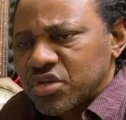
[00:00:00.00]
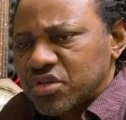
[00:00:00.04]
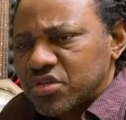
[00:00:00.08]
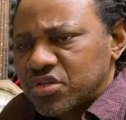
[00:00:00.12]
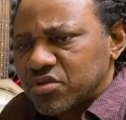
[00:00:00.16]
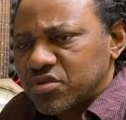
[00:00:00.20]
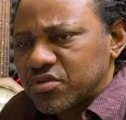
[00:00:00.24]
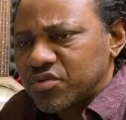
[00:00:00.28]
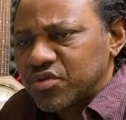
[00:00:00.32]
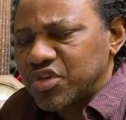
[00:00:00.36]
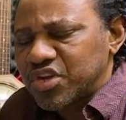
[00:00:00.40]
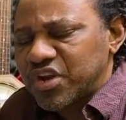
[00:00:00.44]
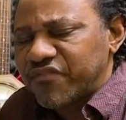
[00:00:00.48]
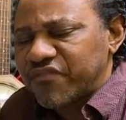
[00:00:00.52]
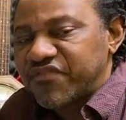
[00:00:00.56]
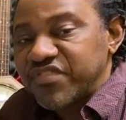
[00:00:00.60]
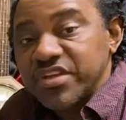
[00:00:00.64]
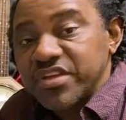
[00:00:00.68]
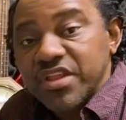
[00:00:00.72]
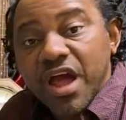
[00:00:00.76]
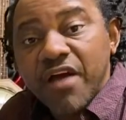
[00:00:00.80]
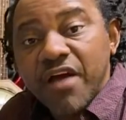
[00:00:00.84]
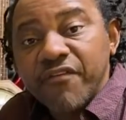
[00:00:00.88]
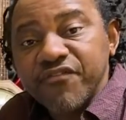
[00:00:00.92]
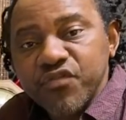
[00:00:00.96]
you know,
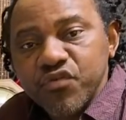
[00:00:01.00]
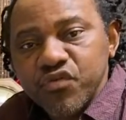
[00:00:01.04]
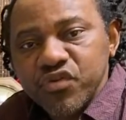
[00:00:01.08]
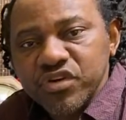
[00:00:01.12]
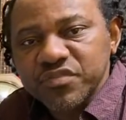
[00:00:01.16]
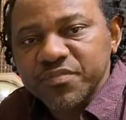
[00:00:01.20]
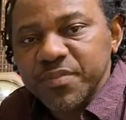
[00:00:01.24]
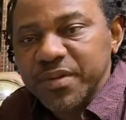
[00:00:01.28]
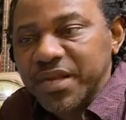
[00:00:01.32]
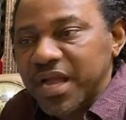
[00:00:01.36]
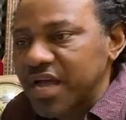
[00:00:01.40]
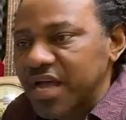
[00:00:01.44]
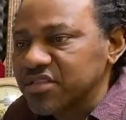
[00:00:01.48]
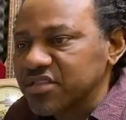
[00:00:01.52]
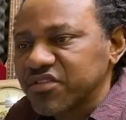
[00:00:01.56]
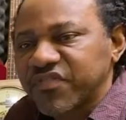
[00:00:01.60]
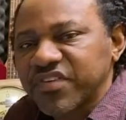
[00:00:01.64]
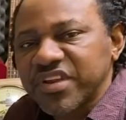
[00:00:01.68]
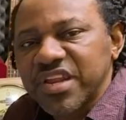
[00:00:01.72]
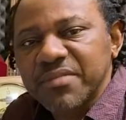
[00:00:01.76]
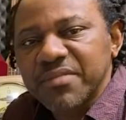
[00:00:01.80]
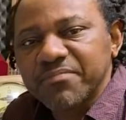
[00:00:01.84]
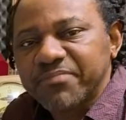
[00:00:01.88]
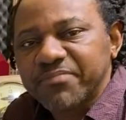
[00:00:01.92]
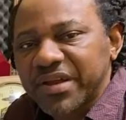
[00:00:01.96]
feel, of course, because if
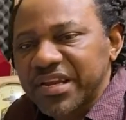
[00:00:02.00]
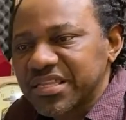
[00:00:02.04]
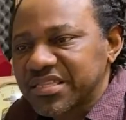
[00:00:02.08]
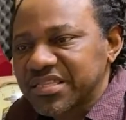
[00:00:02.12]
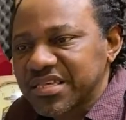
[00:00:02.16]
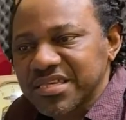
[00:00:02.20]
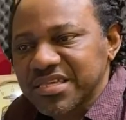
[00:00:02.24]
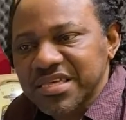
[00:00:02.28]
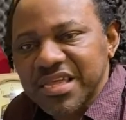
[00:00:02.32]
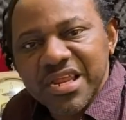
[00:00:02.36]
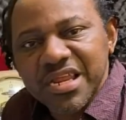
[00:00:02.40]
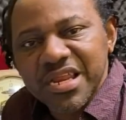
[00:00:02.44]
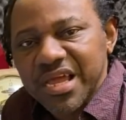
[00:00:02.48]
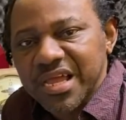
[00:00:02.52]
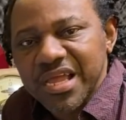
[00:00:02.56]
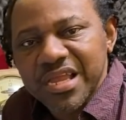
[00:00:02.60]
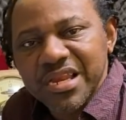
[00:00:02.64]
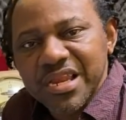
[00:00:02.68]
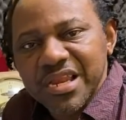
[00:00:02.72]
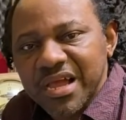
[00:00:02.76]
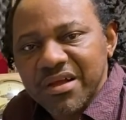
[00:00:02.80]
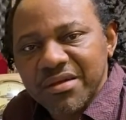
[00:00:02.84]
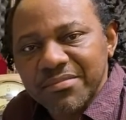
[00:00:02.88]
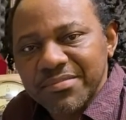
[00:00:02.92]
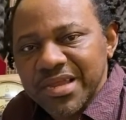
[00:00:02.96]
of them politicians and I
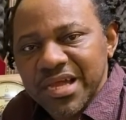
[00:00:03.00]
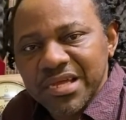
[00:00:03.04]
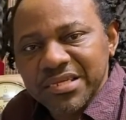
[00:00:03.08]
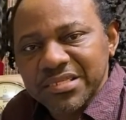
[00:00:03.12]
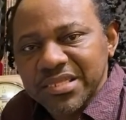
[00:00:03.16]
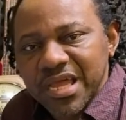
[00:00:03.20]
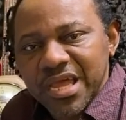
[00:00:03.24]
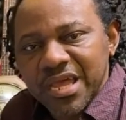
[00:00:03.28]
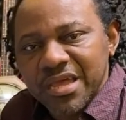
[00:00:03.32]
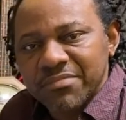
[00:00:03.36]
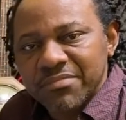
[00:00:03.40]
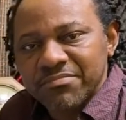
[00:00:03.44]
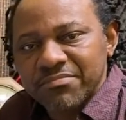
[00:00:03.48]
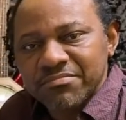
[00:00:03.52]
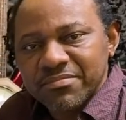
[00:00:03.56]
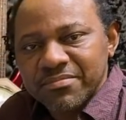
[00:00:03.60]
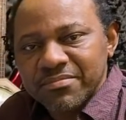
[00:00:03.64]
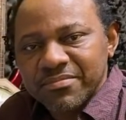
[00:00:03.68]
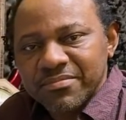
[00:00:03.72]
get locked up long time.